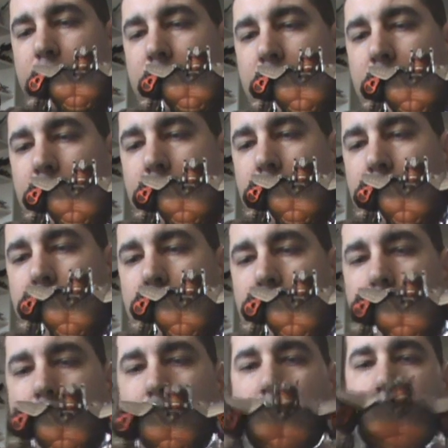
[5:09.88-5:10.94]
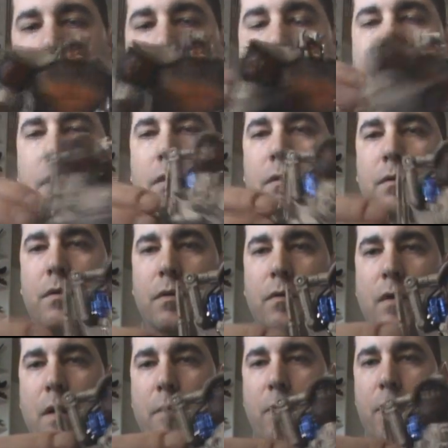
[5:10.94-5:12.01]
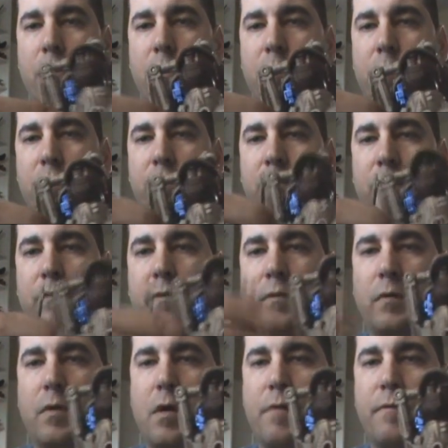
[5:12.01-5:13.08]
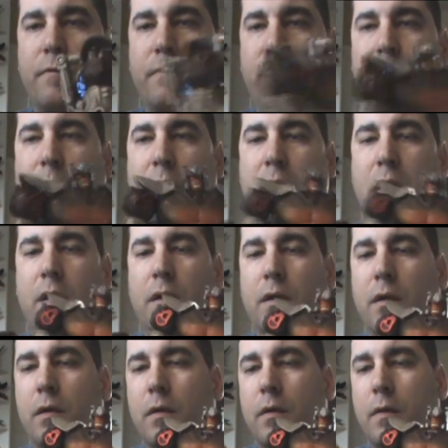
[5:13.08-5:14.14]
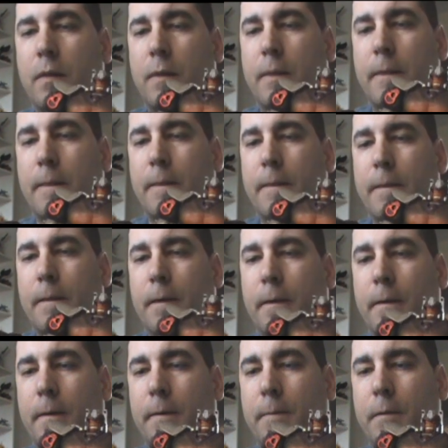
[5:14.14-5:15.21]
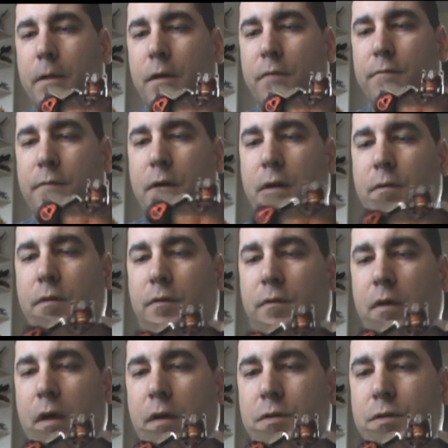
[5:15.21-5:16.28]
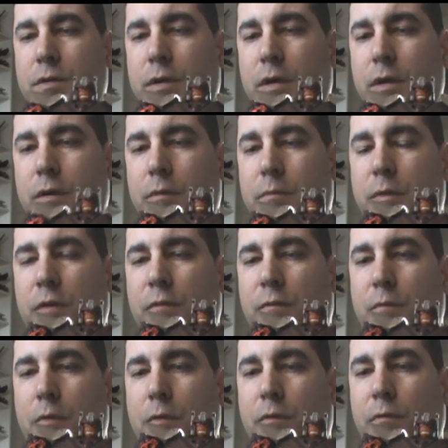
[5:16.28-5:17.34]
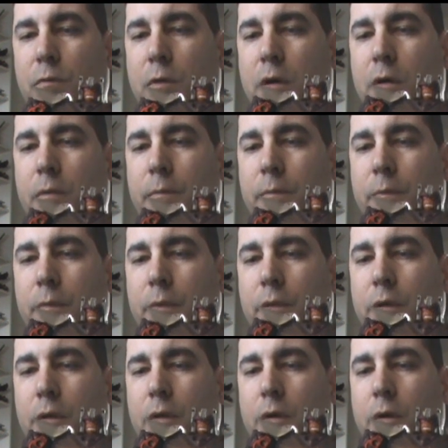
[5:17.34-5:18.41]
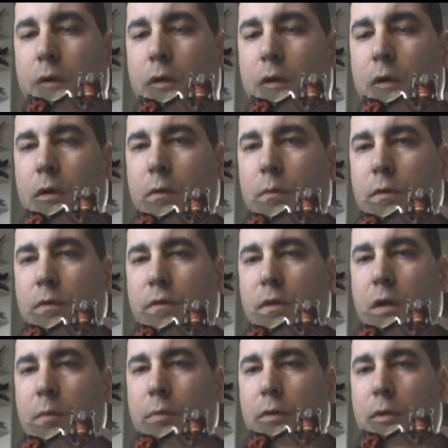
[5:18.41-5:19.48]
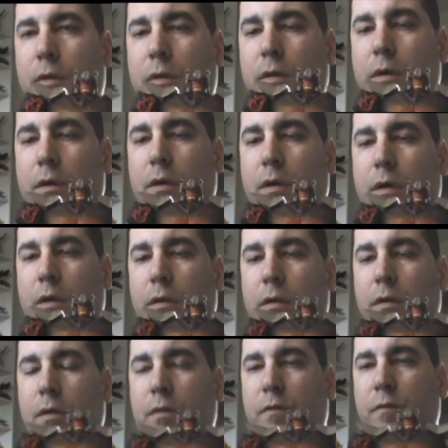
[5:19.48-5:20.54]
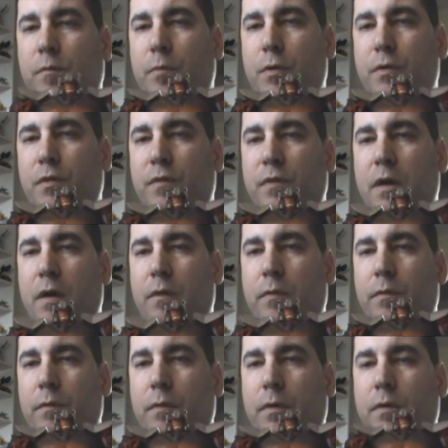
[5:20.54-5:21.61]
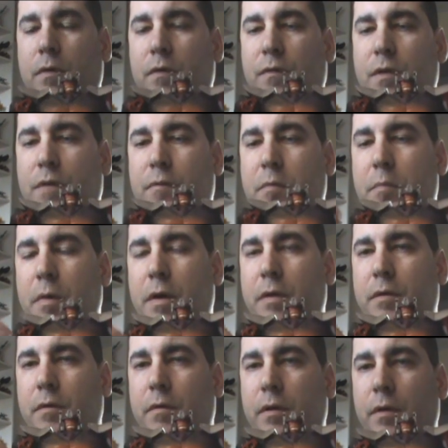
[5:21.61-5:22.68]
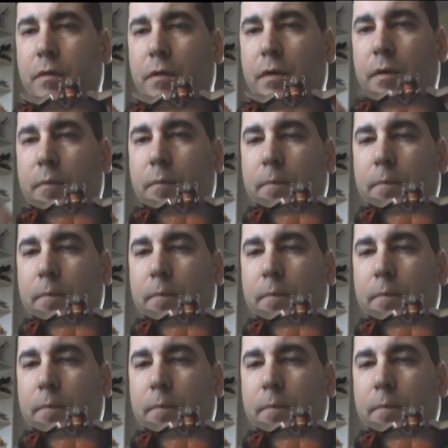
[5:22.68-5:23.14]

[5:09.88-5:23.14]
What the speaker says: his hand, and then you can grab one of the missiles off of his back. And he can fire this actually in beast mode as well. You just kind of put it in there, and then it just pushes out. It doesn't have a button or anything.